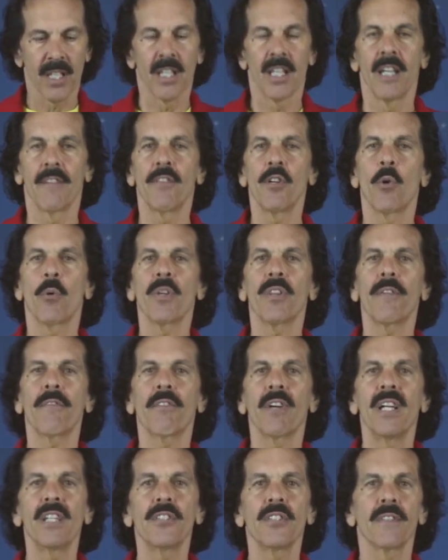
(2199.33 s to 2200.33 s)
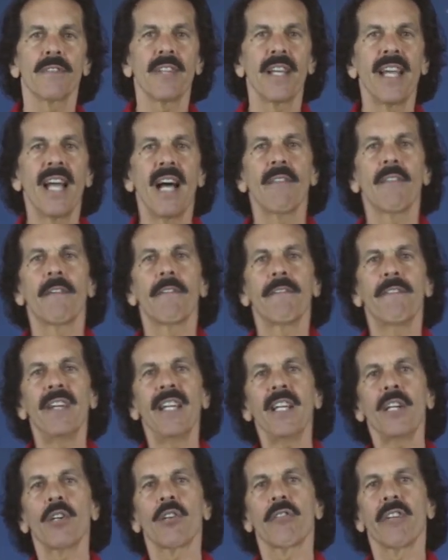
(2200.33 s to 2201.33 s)
if you're with friends, if they have a
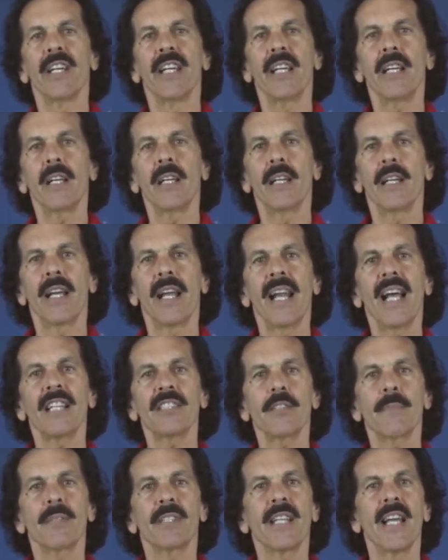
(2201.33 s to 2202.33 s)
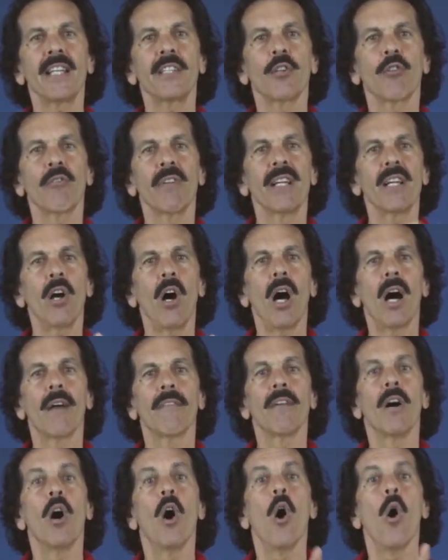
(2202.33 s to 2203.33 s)
finger ring, you can ask them to take the ring
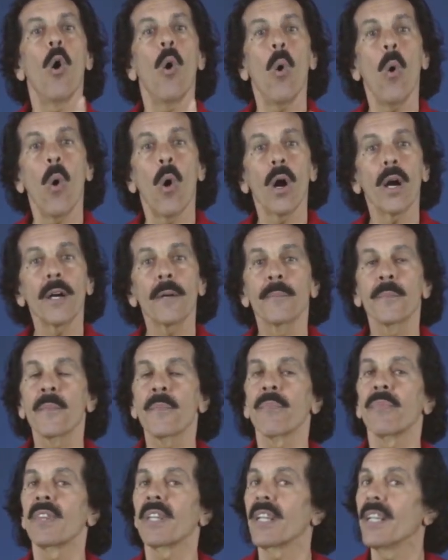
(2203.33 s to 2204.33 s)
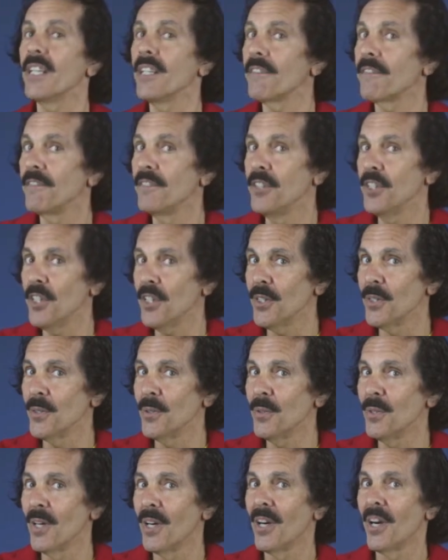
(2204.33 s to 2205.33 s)
off. Or if
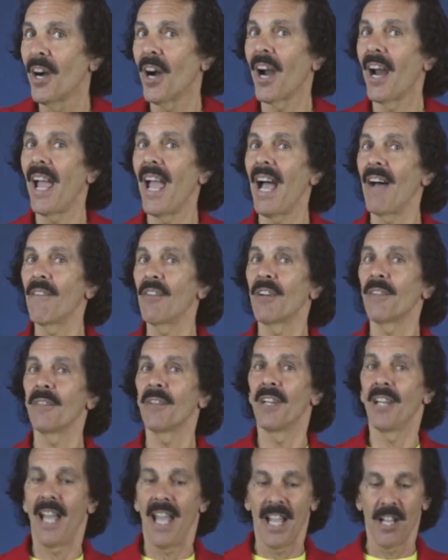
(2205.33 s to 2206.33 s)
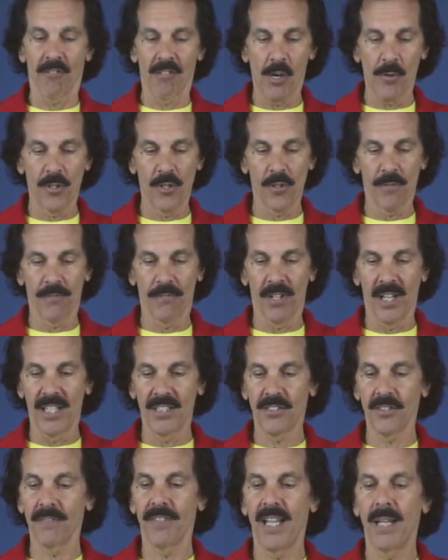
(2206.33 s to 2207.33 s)
you are having a hang around with your
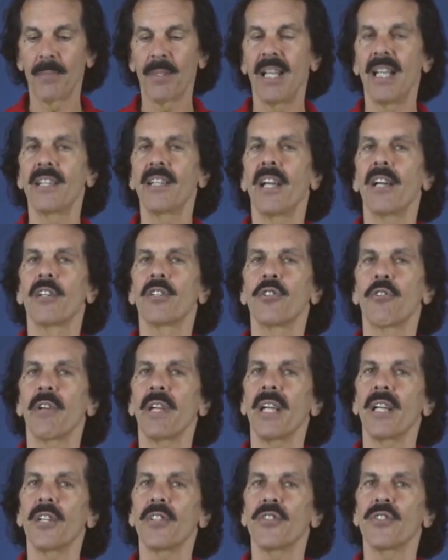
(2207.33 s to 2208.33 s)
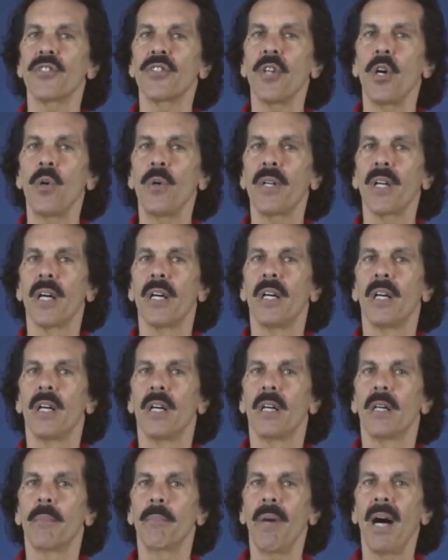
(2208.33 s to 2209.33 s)
friends and family and they are drinking a soda,
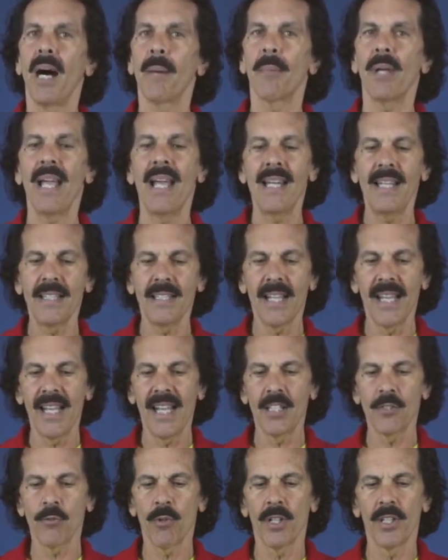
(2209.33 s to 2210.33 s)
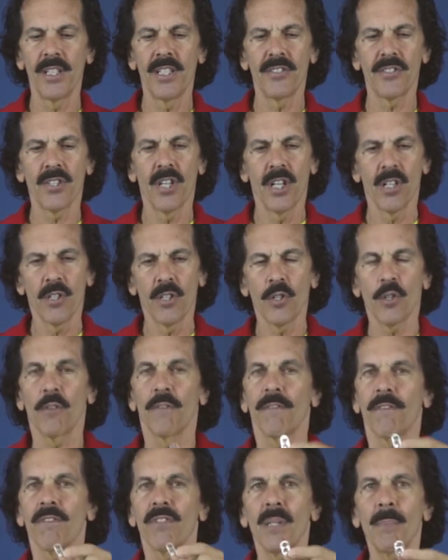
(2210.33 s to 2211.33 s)
a pop, anything that has one of these little
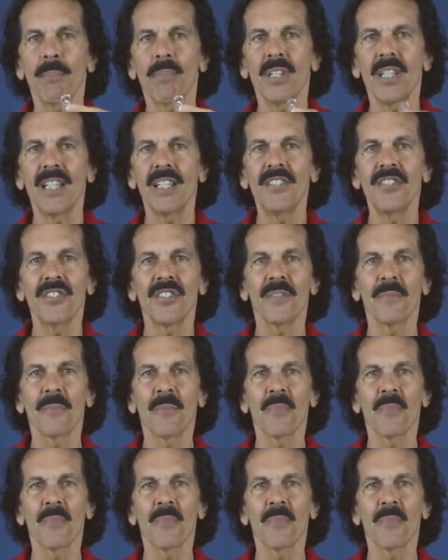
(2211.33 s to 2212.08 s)
flip lids,